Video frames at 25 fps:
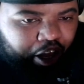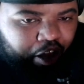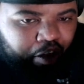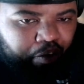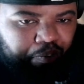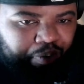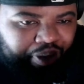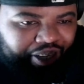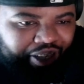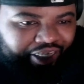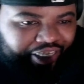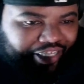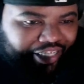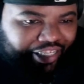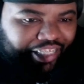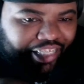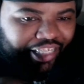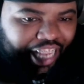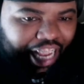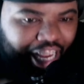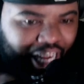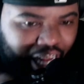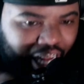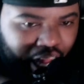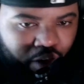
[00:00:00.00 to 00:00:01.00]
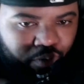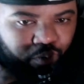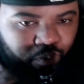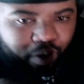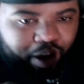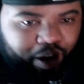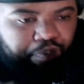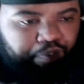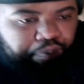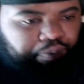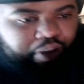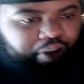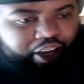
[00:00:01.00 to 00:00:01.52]
Bitches hate, I'm
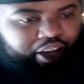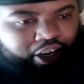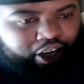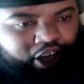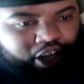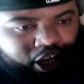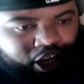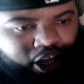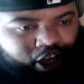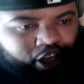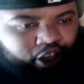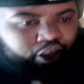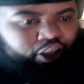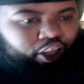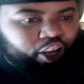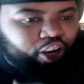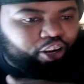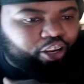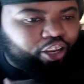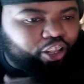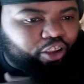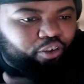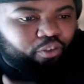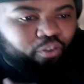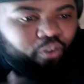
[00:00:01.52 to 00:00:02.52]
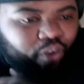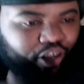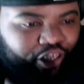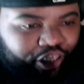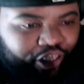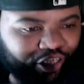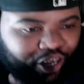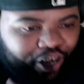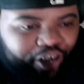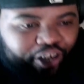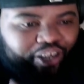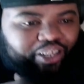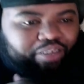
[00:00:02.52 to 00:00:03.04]
reppin'.
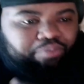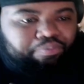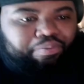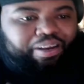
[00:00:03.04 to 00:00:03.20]
3130 my